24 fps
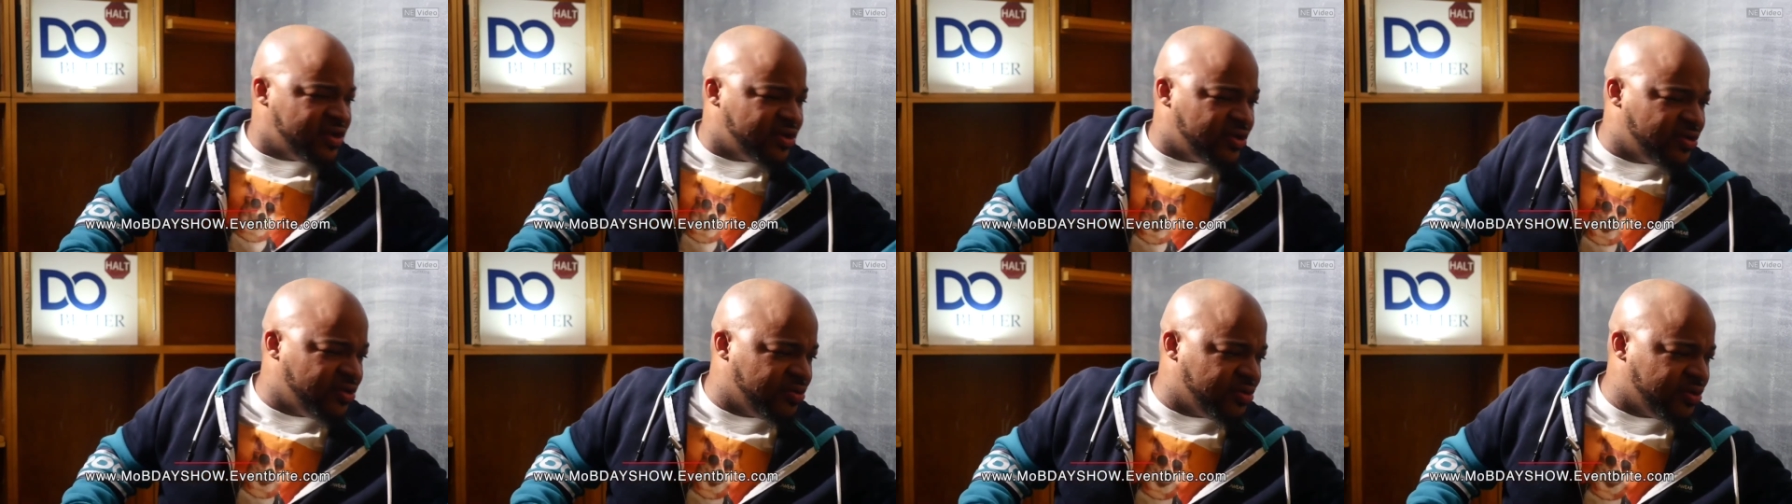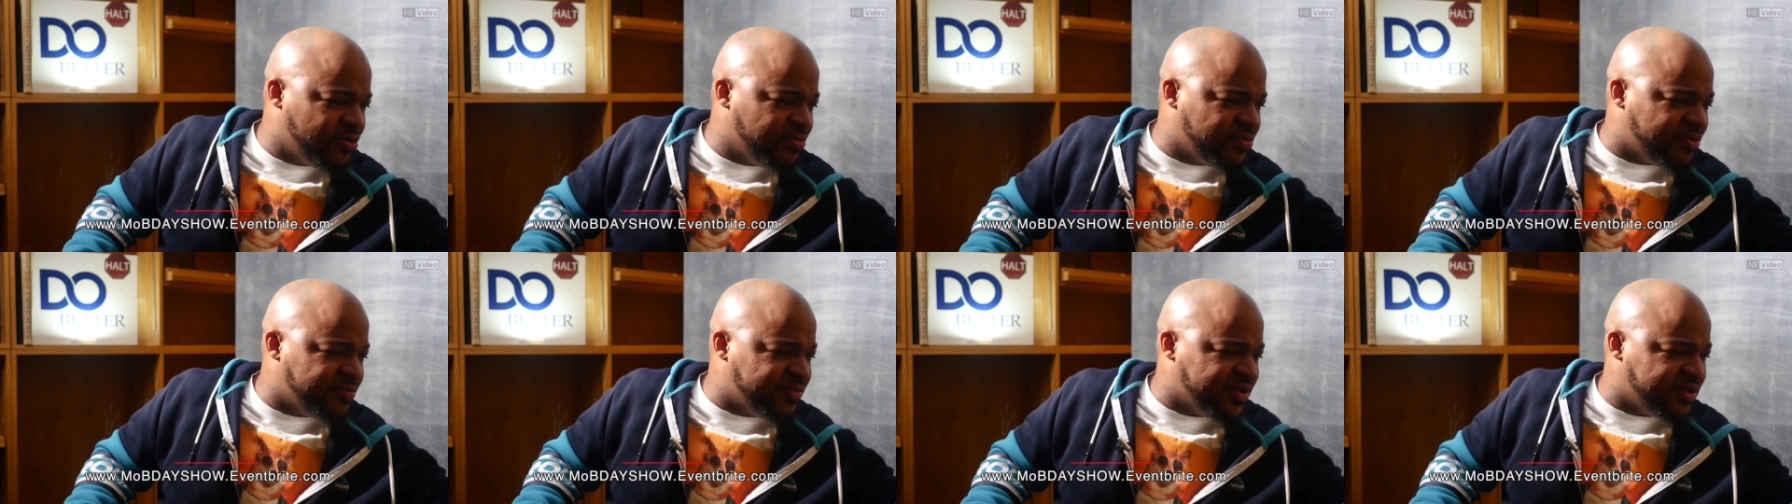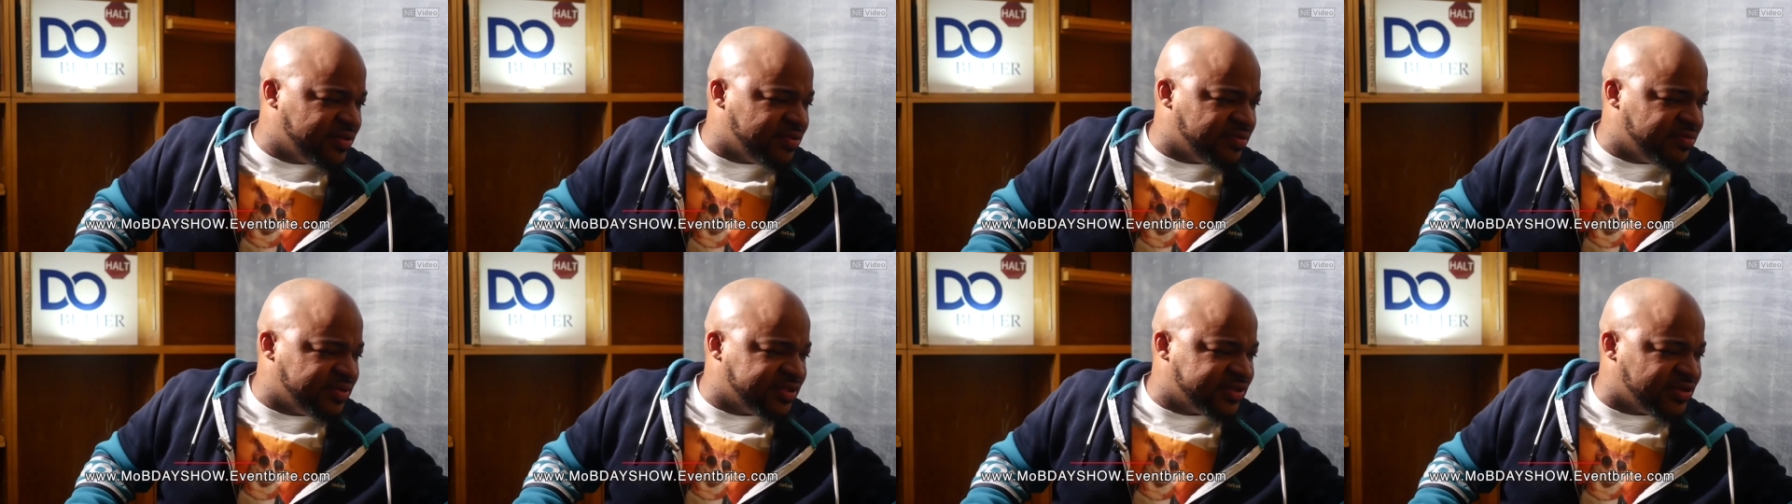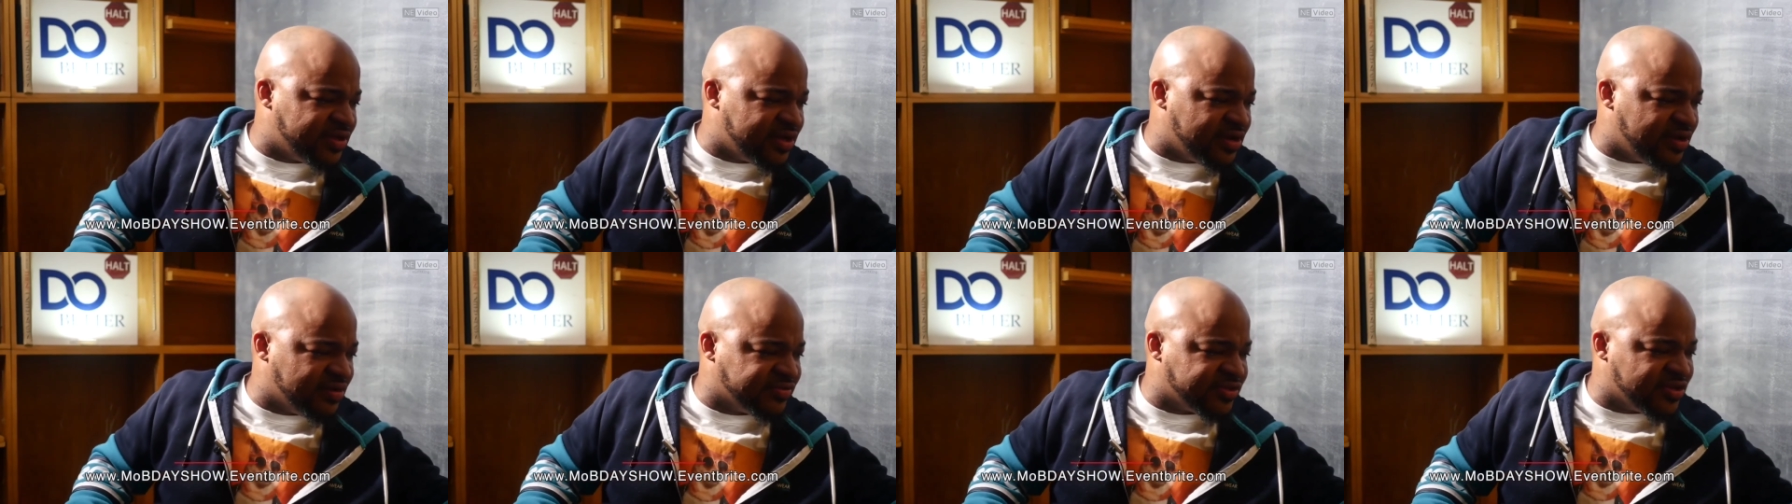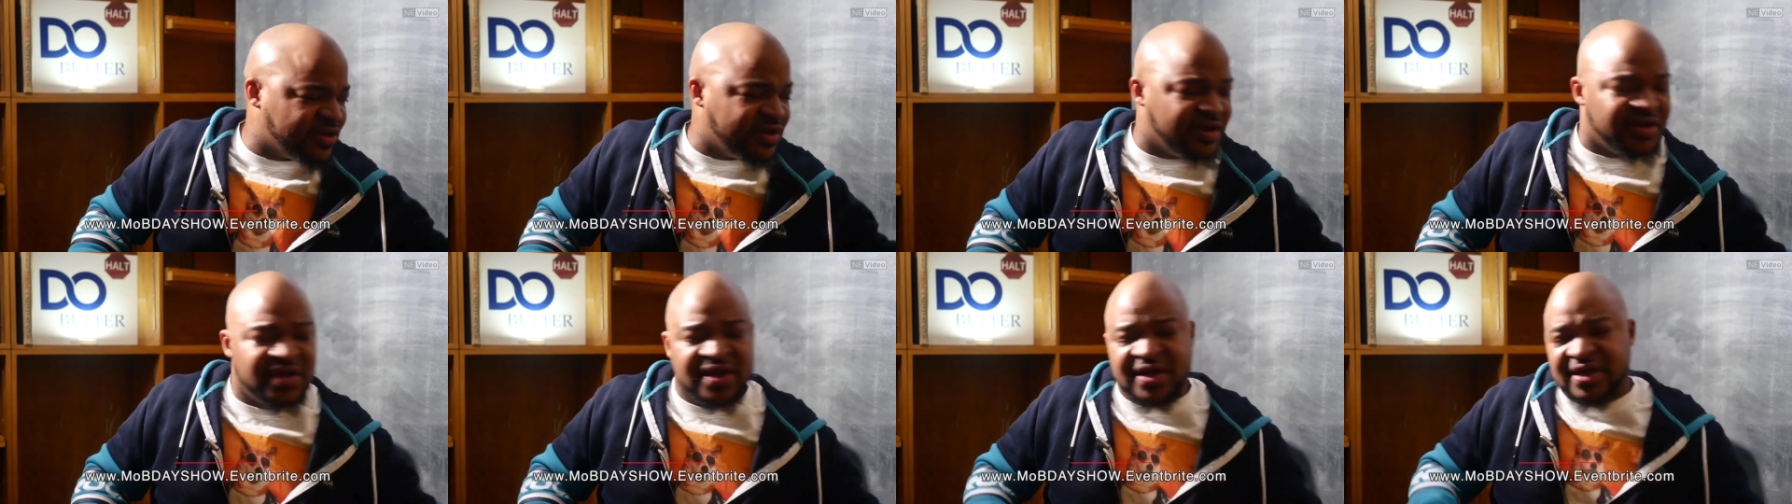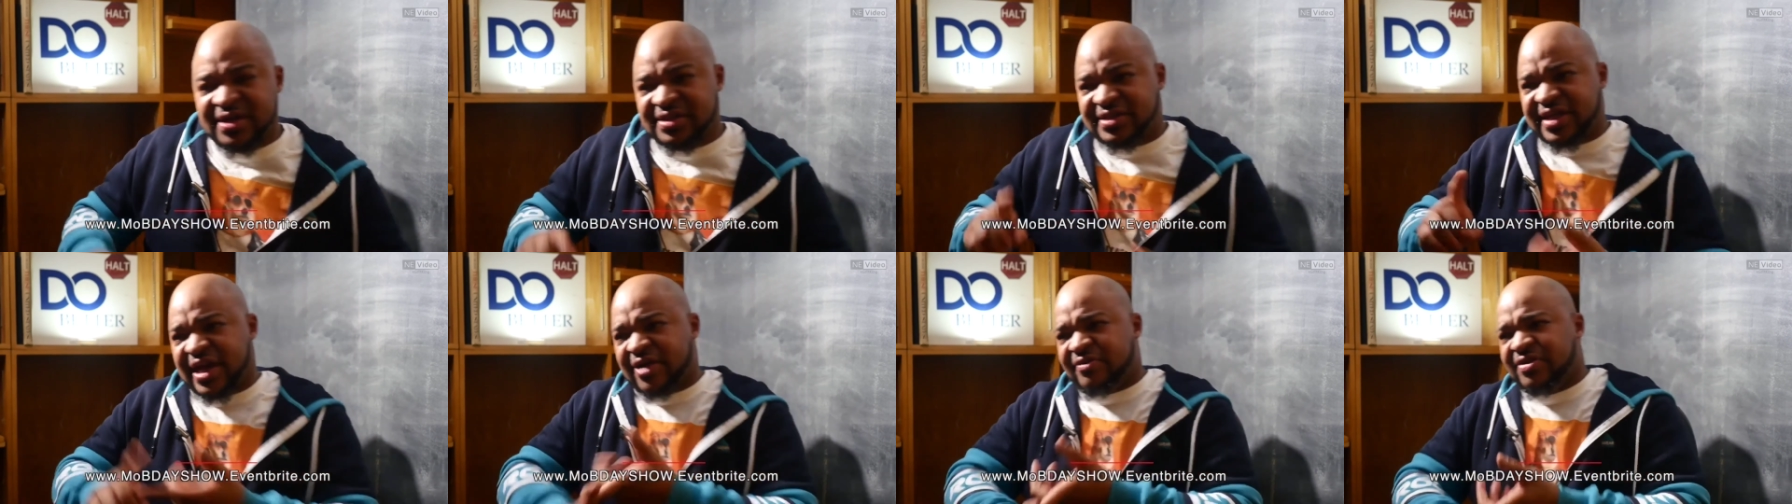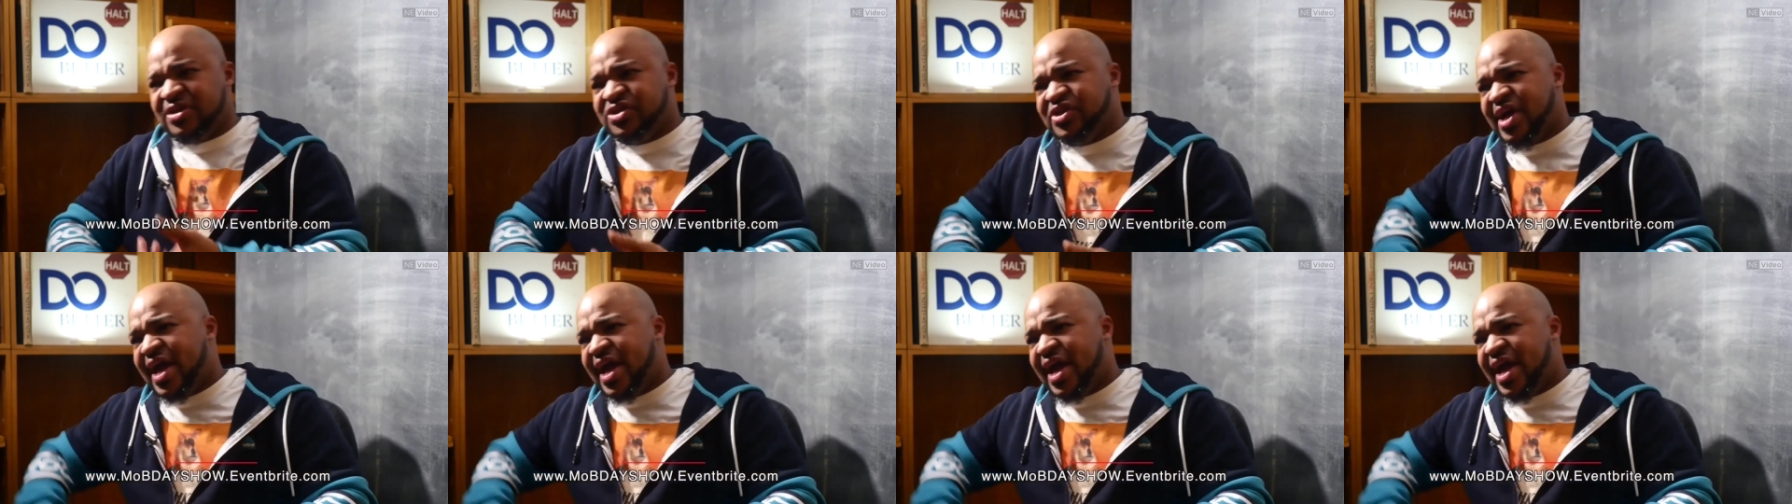Let me turn it off, sorry. Taryn